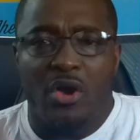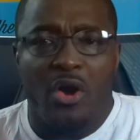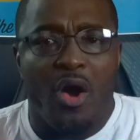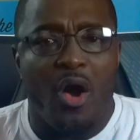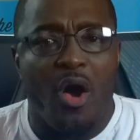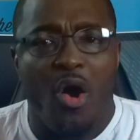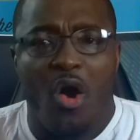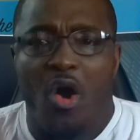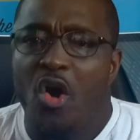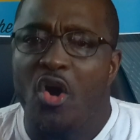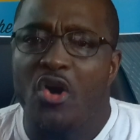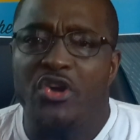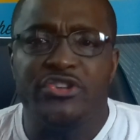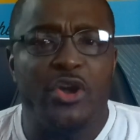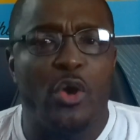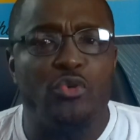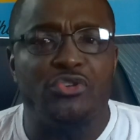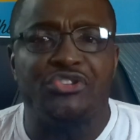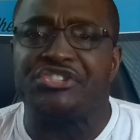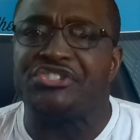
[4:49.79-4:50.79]
All
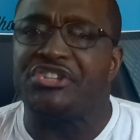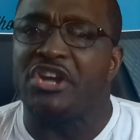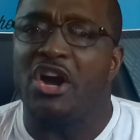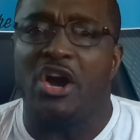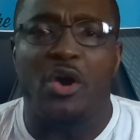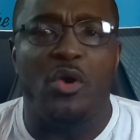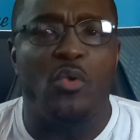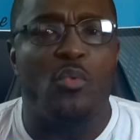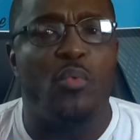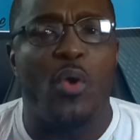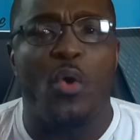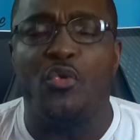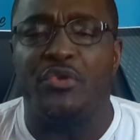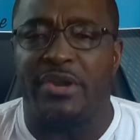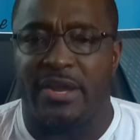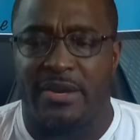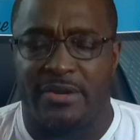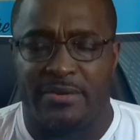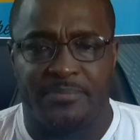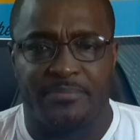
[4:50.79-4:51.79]
your son
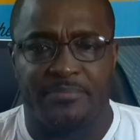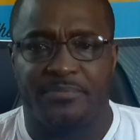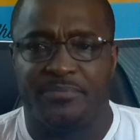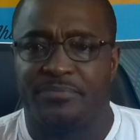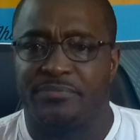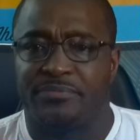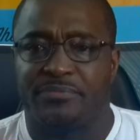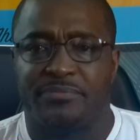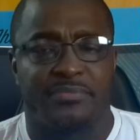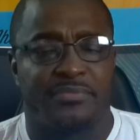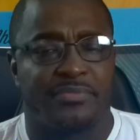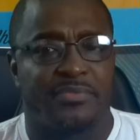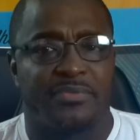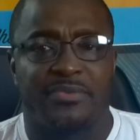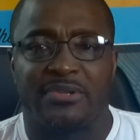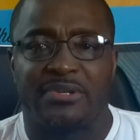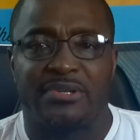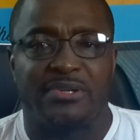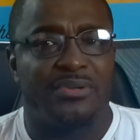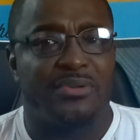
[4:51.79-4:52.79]
wanted
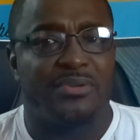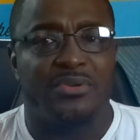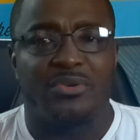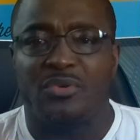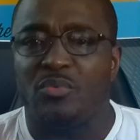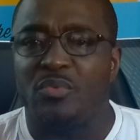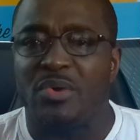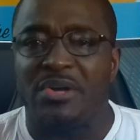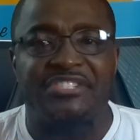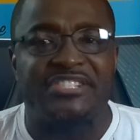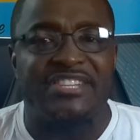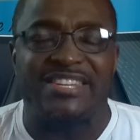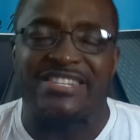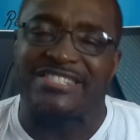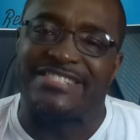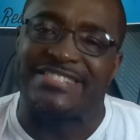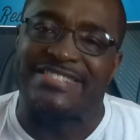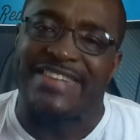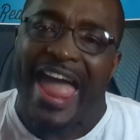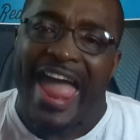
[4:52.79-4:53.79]
was his
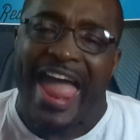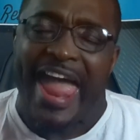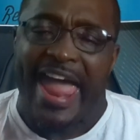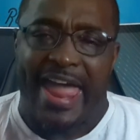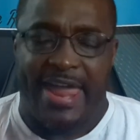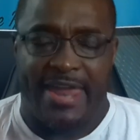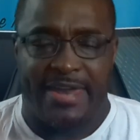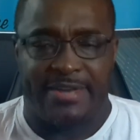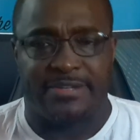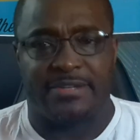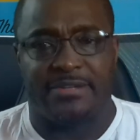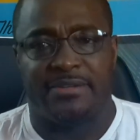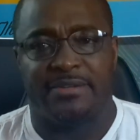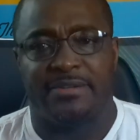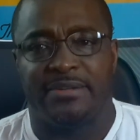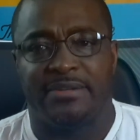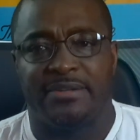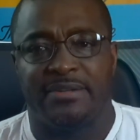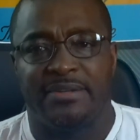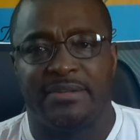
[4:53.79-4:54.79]
dad
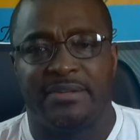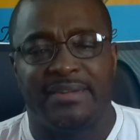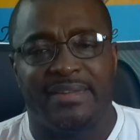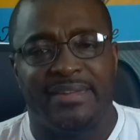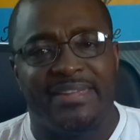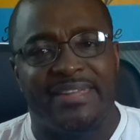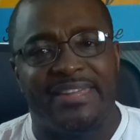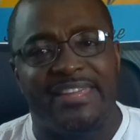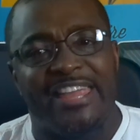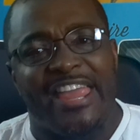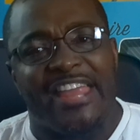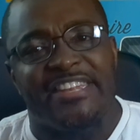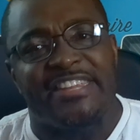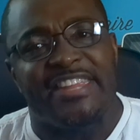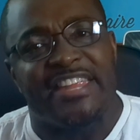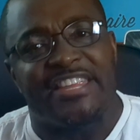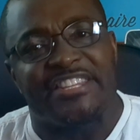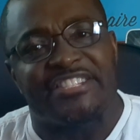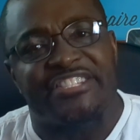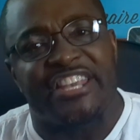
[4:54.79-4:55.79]
in
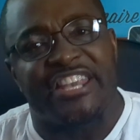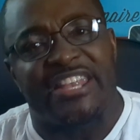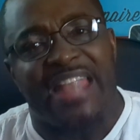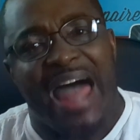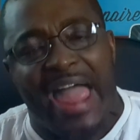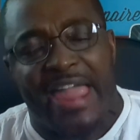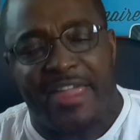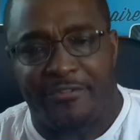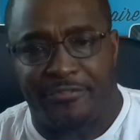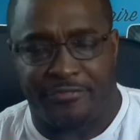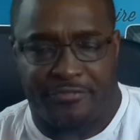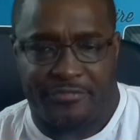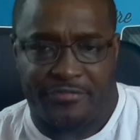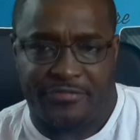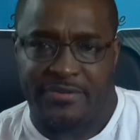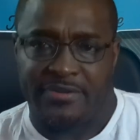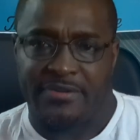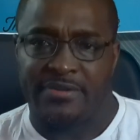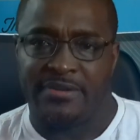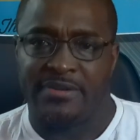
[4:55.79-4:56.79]
his life.
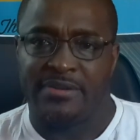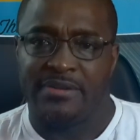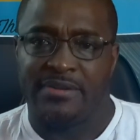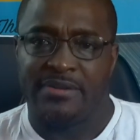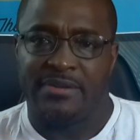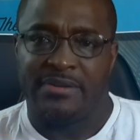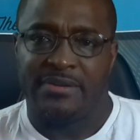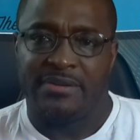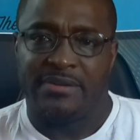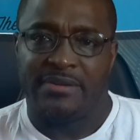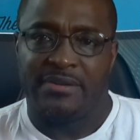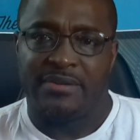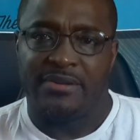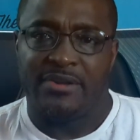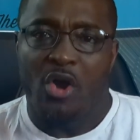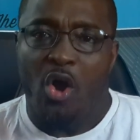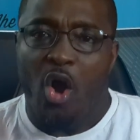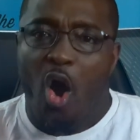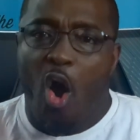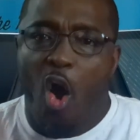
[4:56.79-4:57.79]

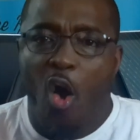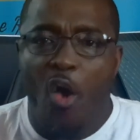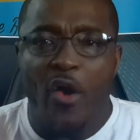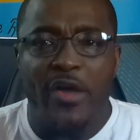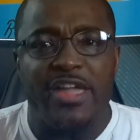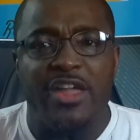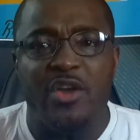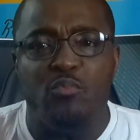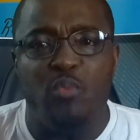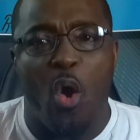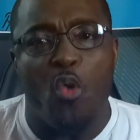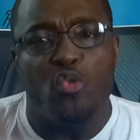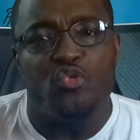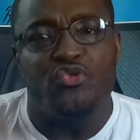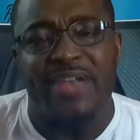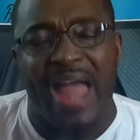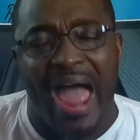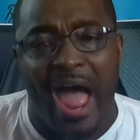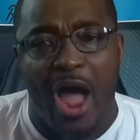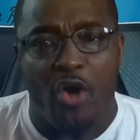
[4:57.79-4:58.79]
All he want
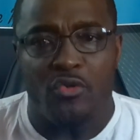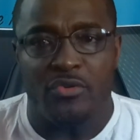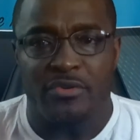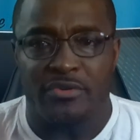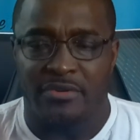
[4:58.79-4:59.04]
now